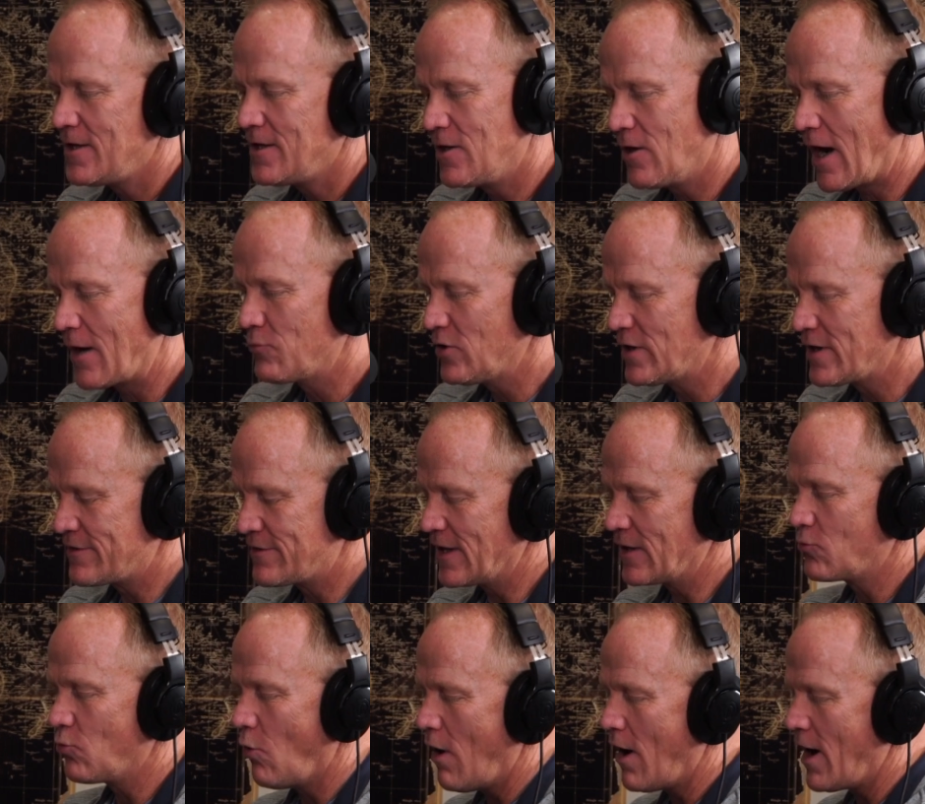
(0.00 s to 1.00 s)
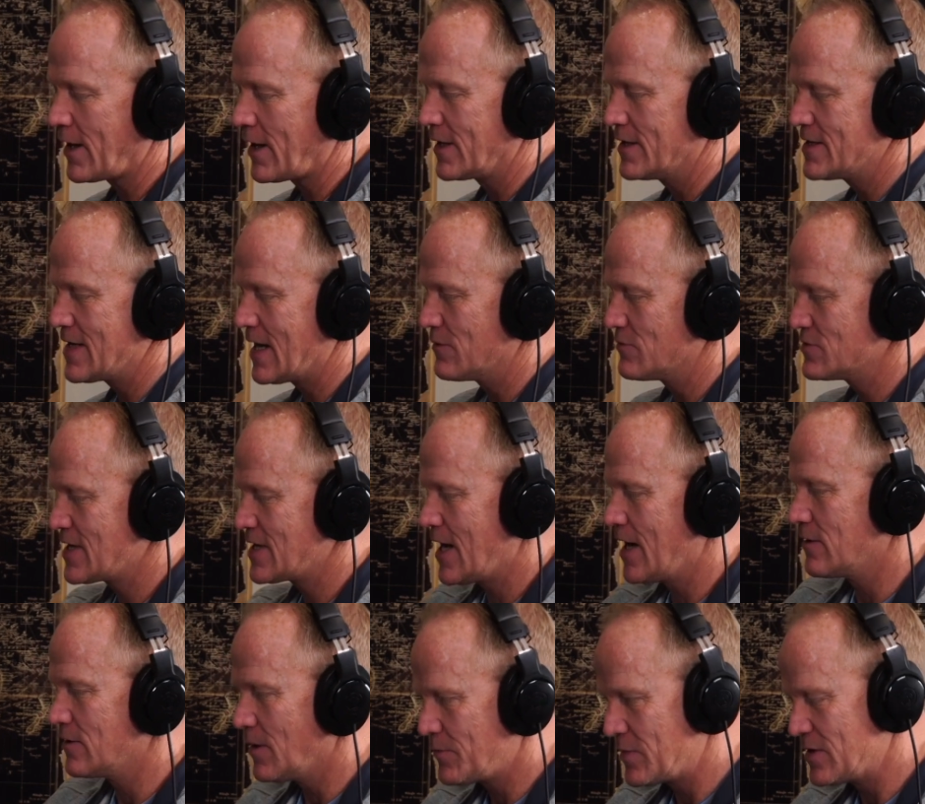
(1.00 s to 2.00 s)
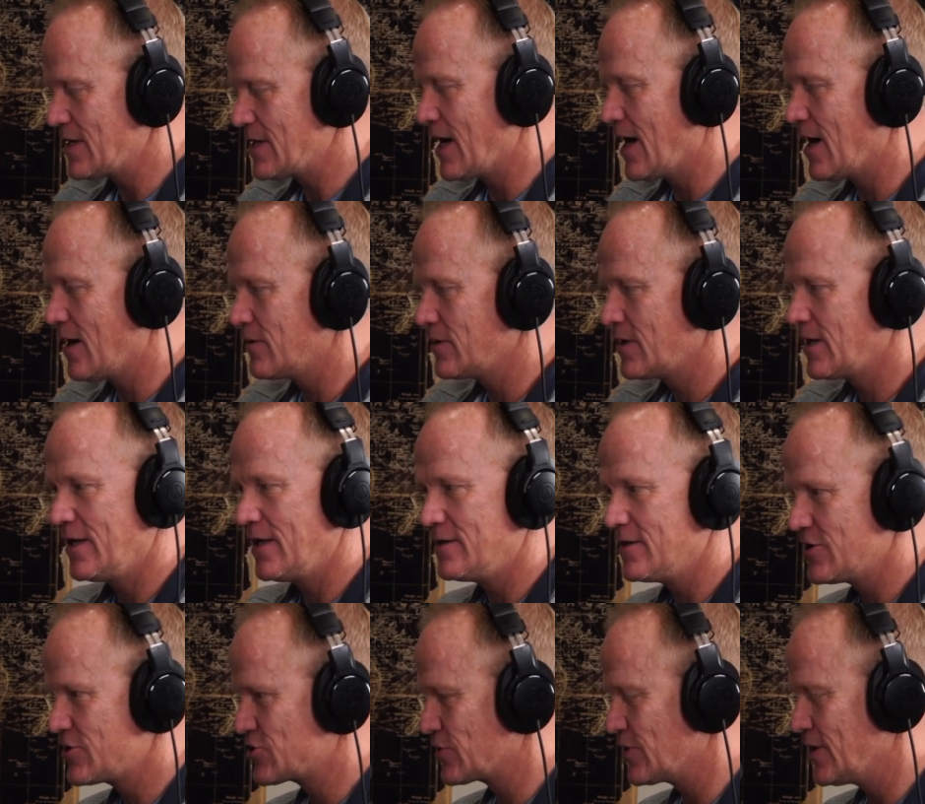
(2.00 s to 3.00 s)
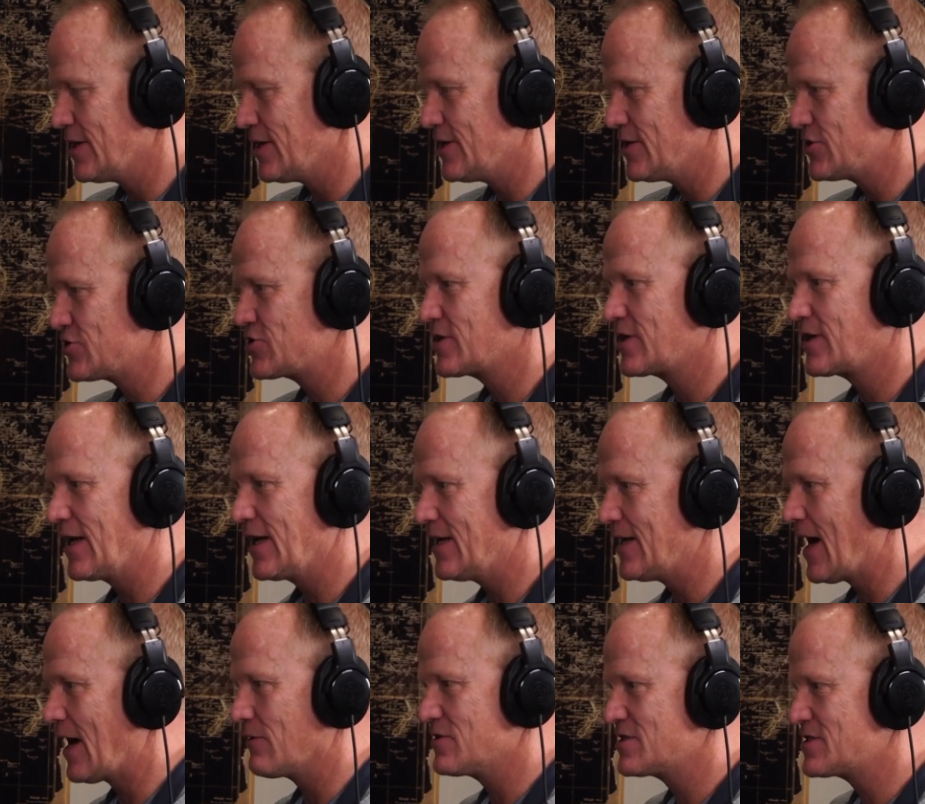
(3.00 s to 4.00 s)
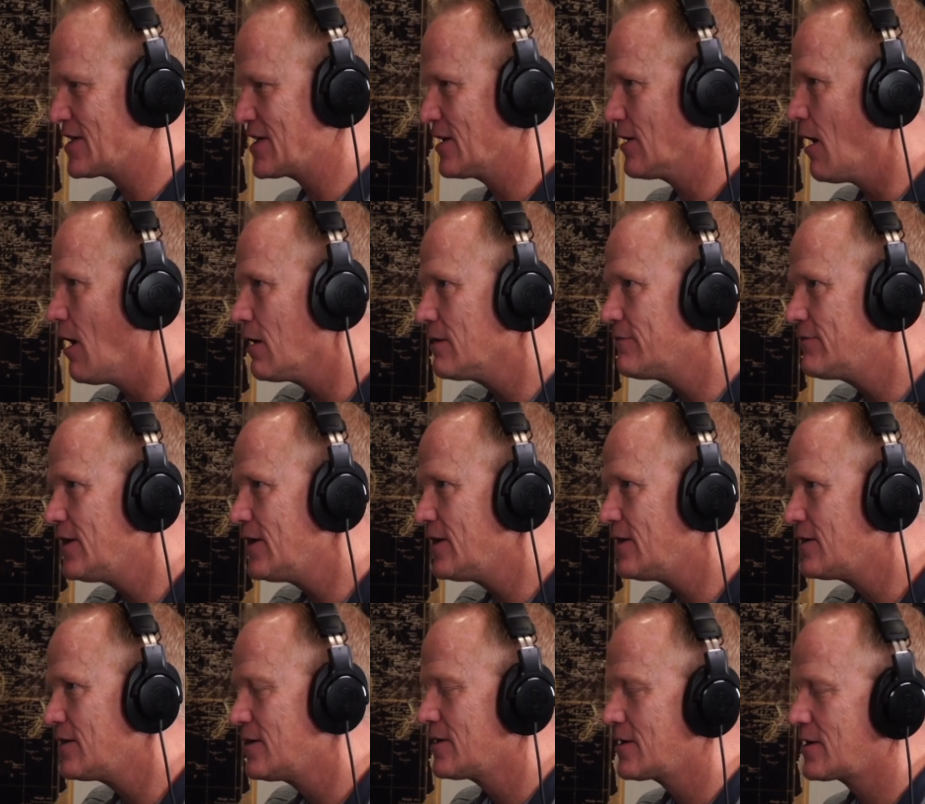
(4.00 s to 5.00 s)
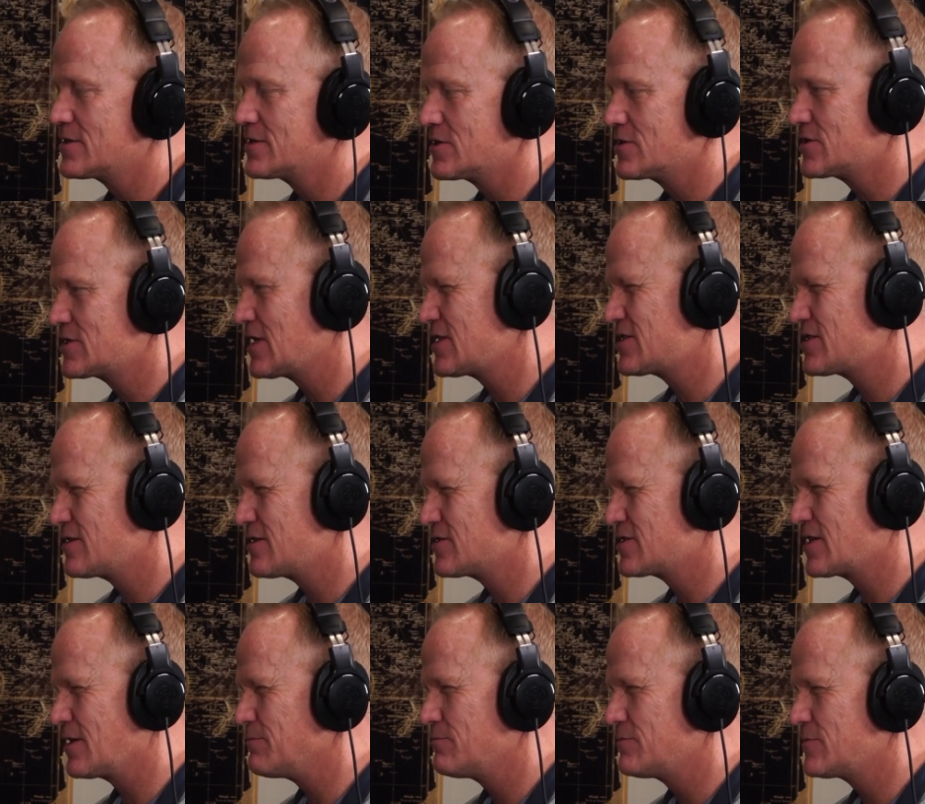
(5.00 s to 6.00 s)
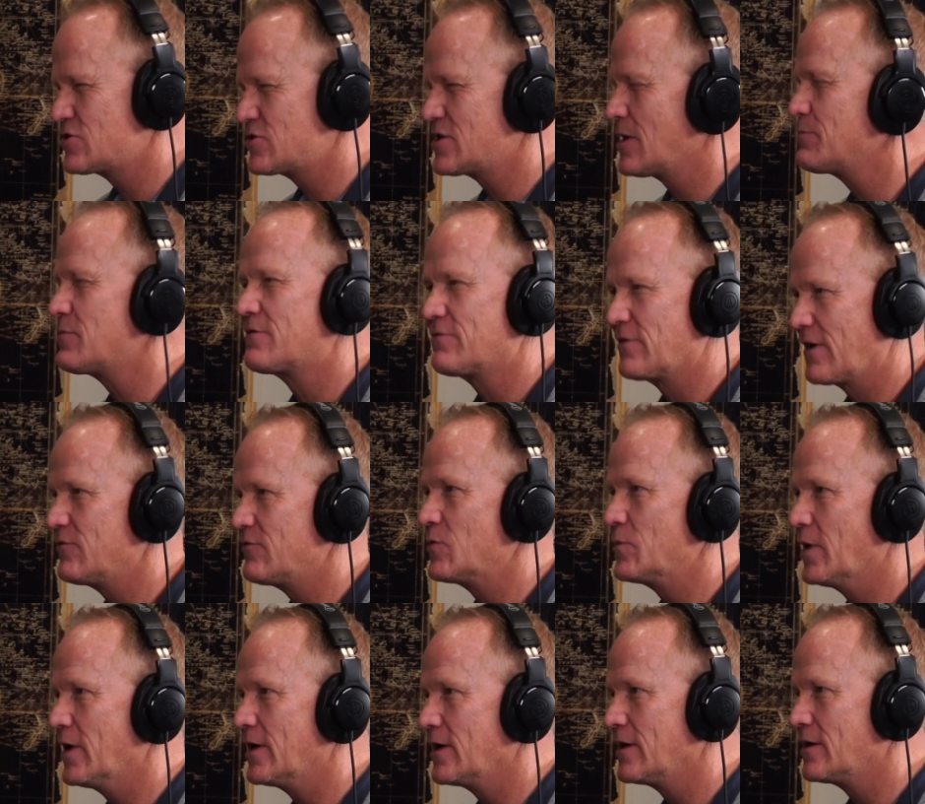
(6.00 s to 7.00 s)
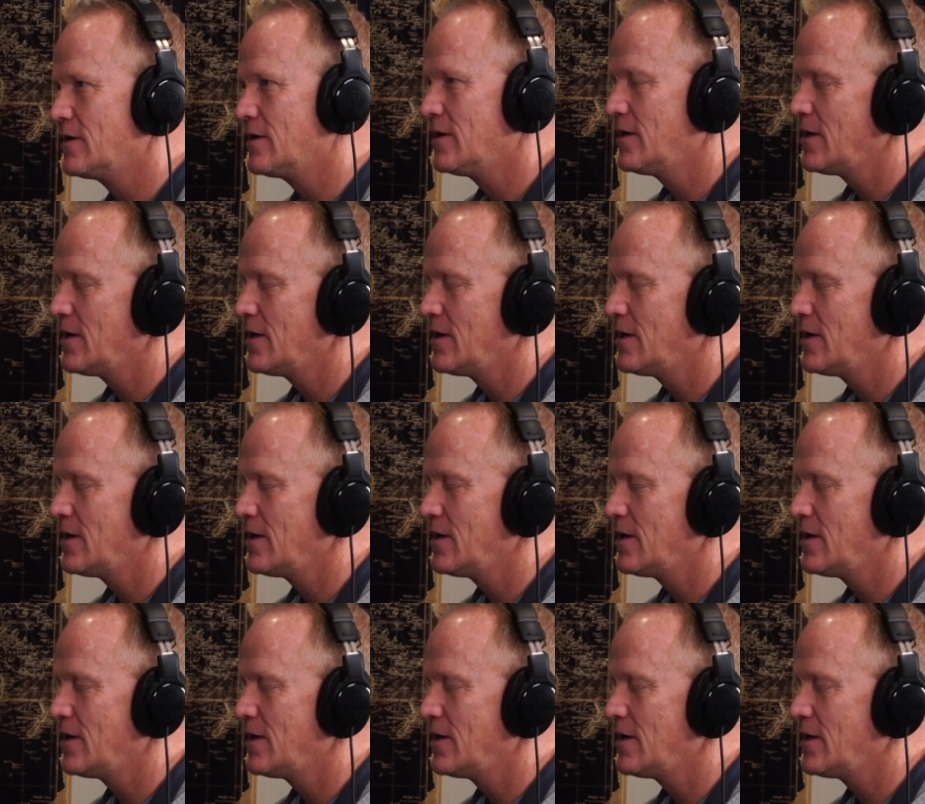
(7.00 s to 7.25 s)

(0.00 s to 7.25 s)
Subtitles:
I really think walking downtown, up and down, hitting the Tridge, getting out and seeing all of it, because there's something for everybody.